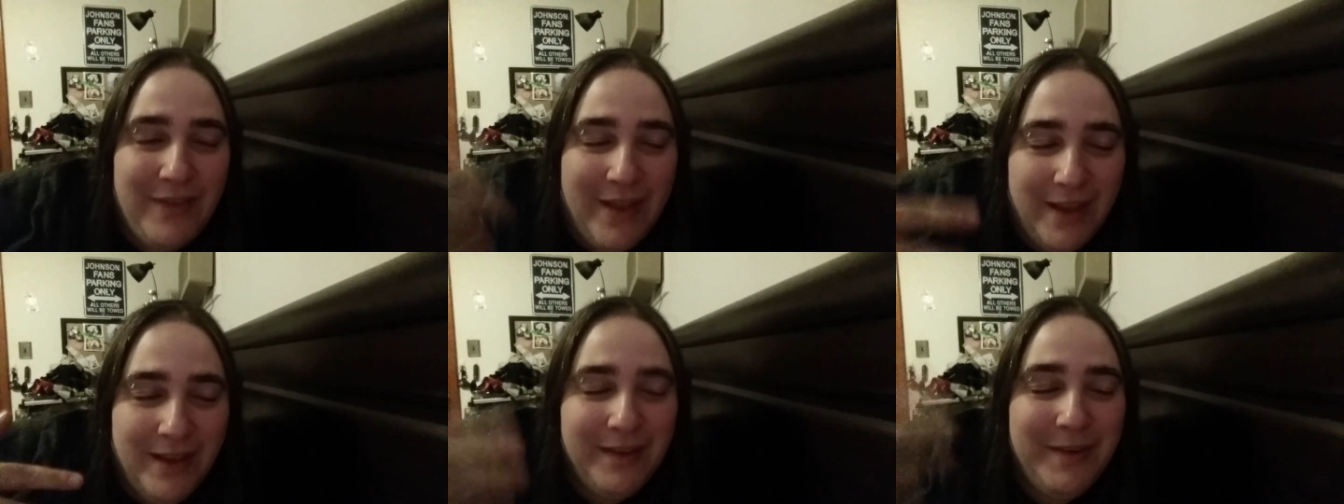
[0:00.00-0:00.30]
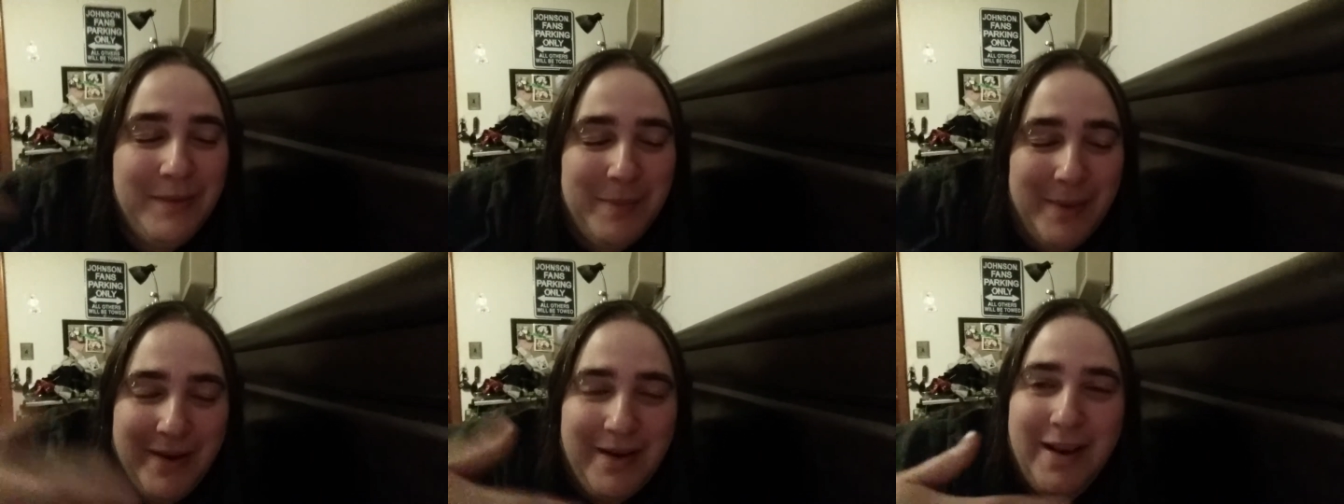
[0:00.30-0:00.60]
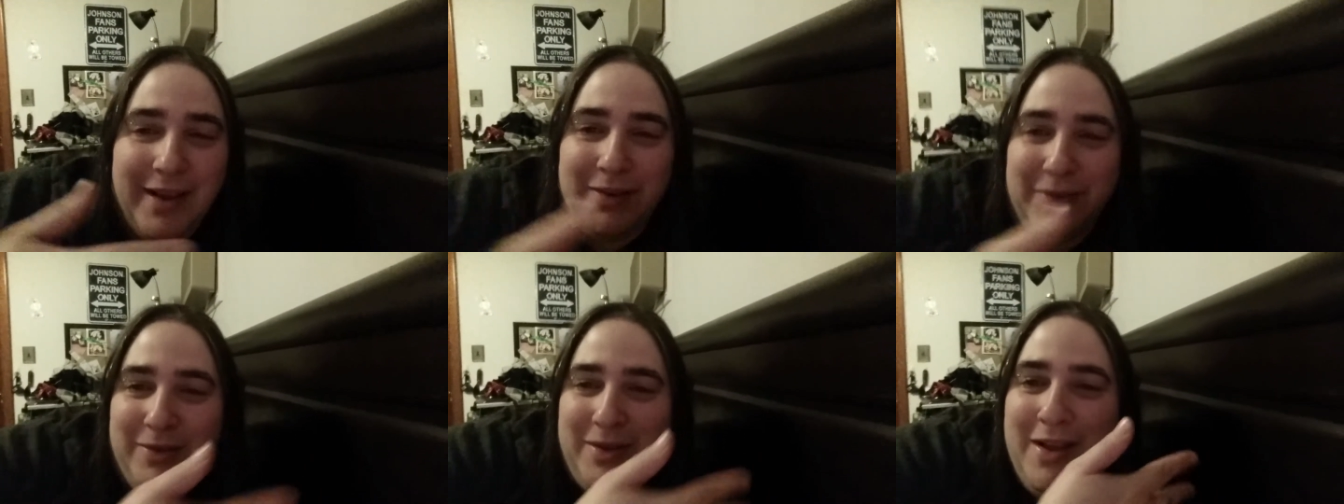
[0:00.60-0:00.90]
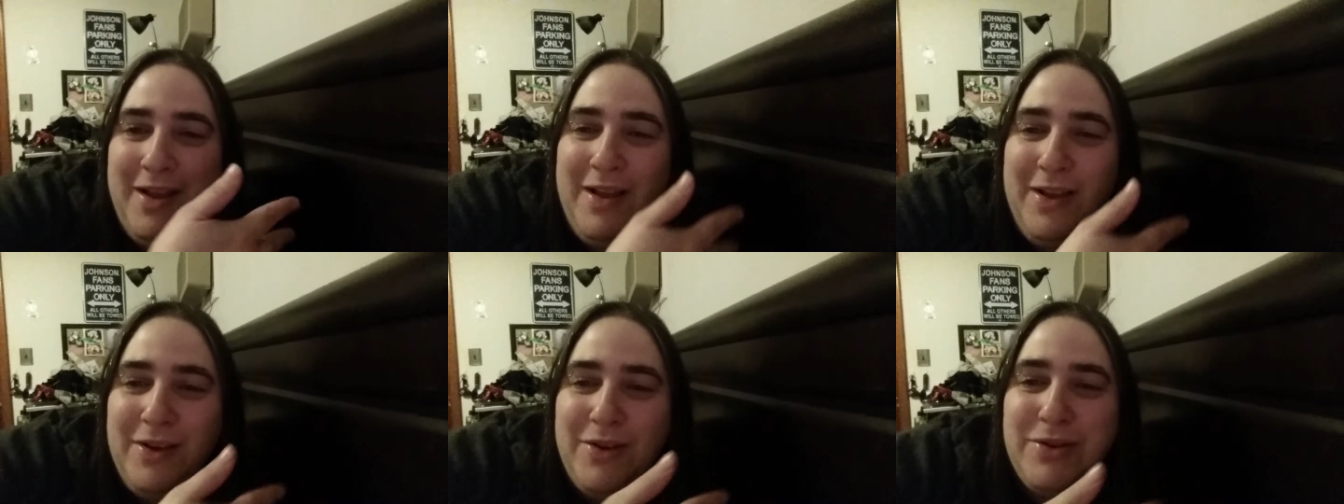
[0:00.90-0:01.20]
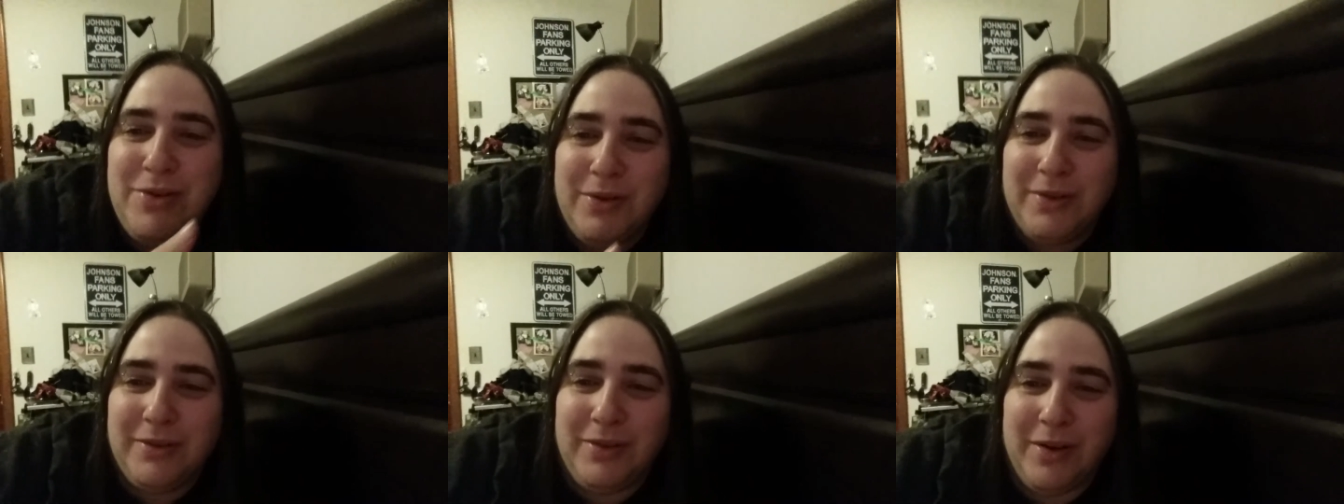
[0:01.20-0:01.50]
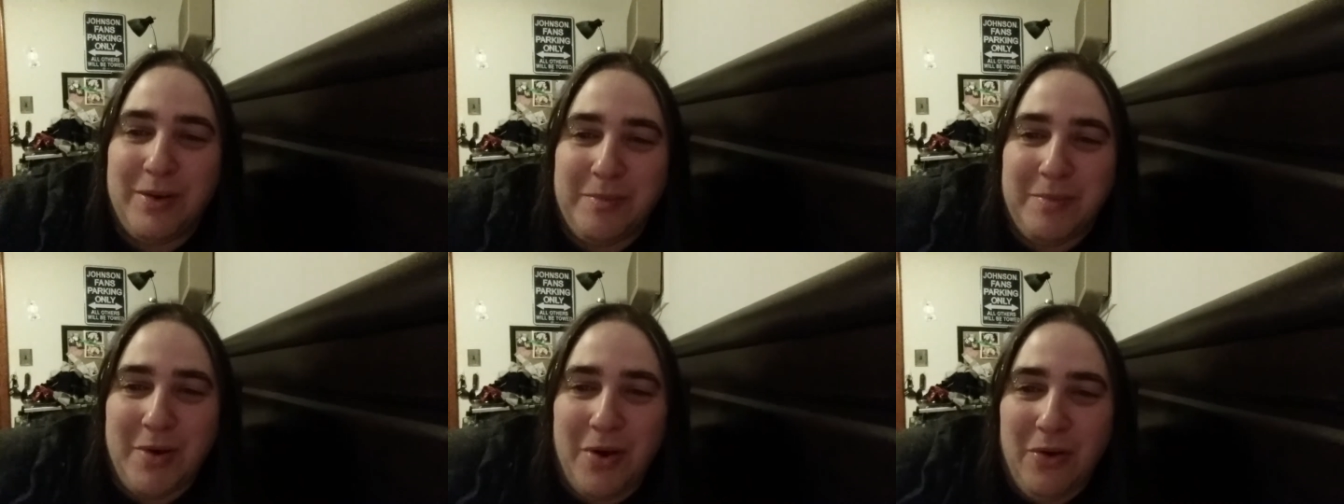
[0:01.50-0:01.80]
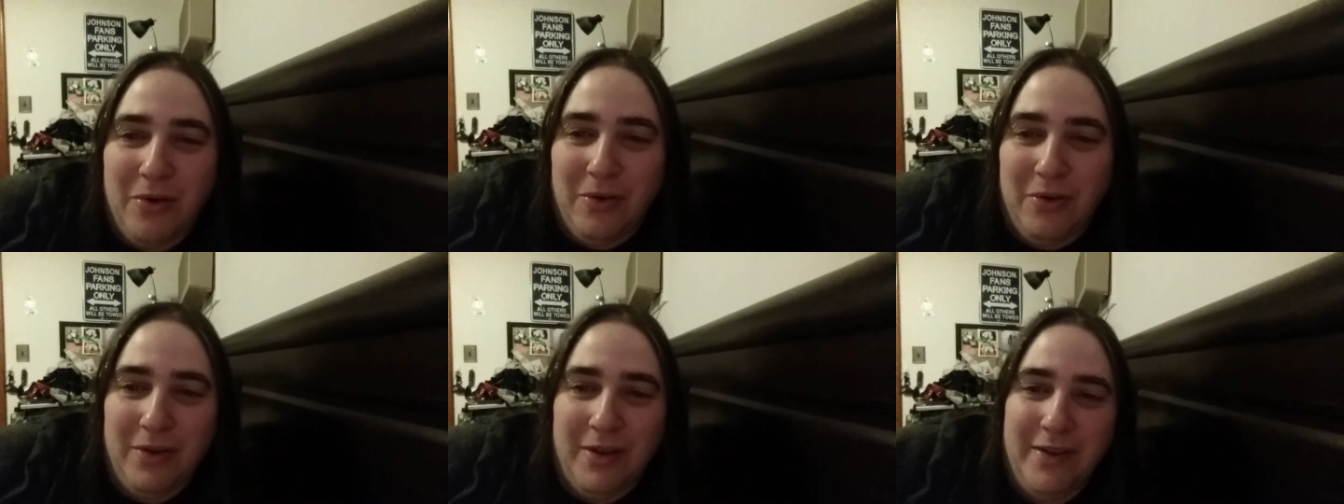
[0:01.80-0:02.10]
That is my next short term
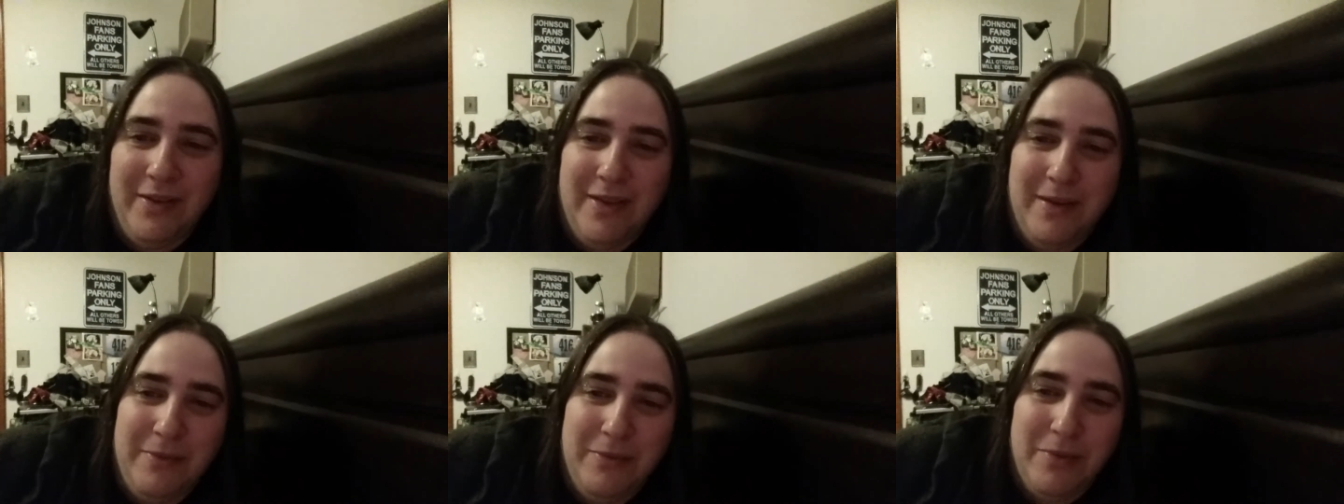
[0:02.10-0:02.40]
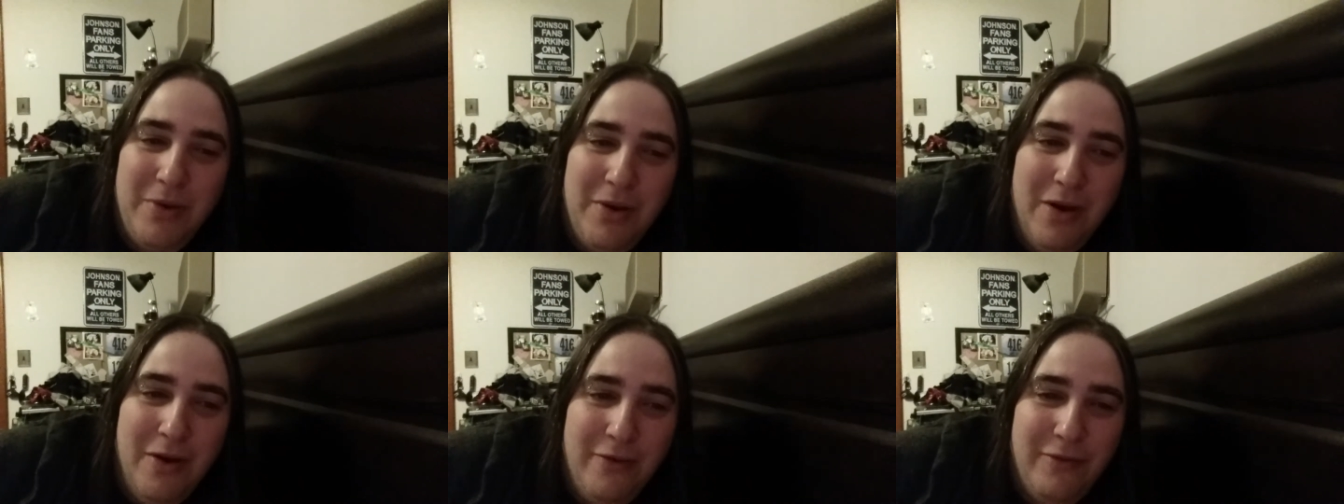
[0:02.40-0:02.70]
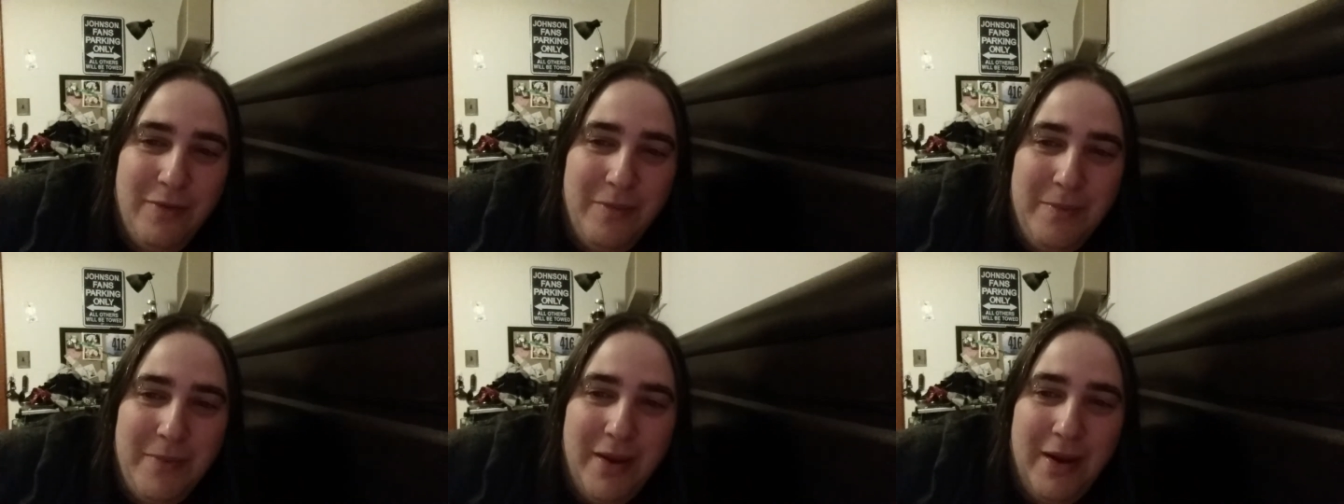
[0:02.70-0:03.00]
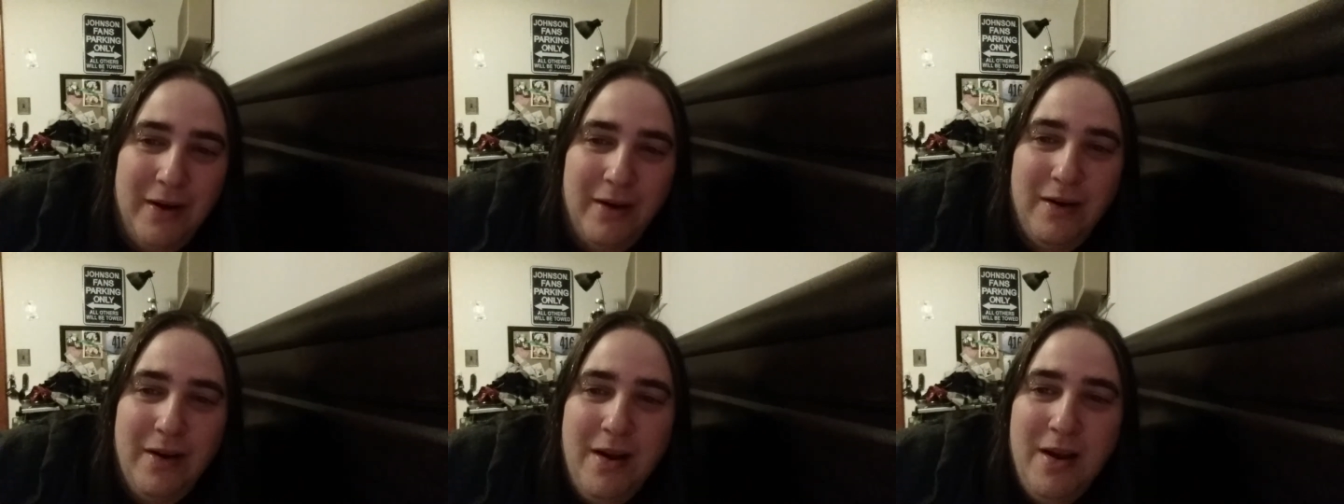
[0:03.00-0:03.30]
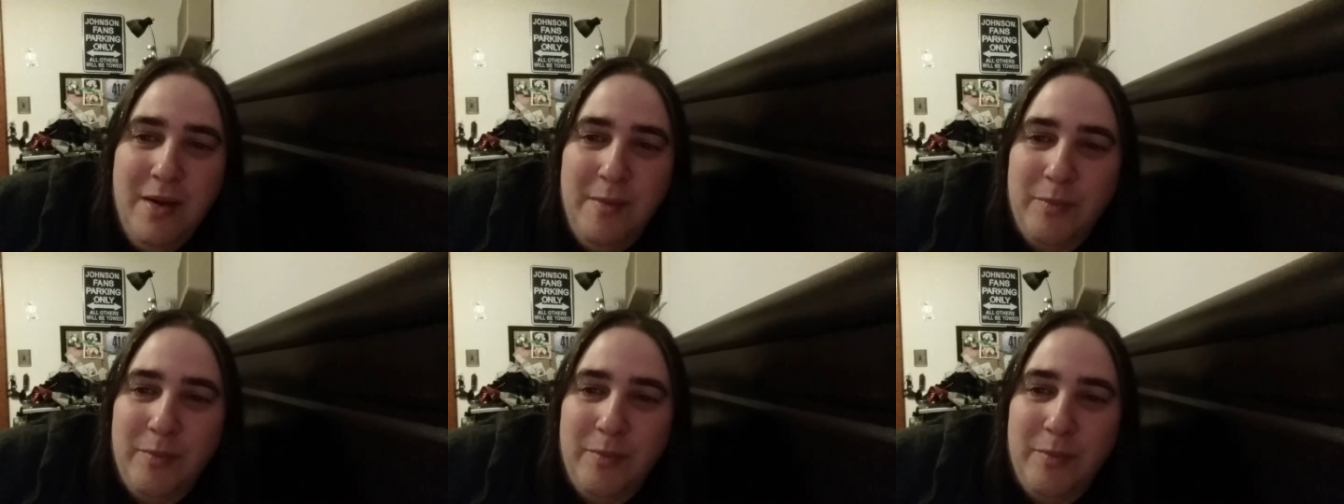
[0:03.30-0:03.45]
goal. And then we'll go from there.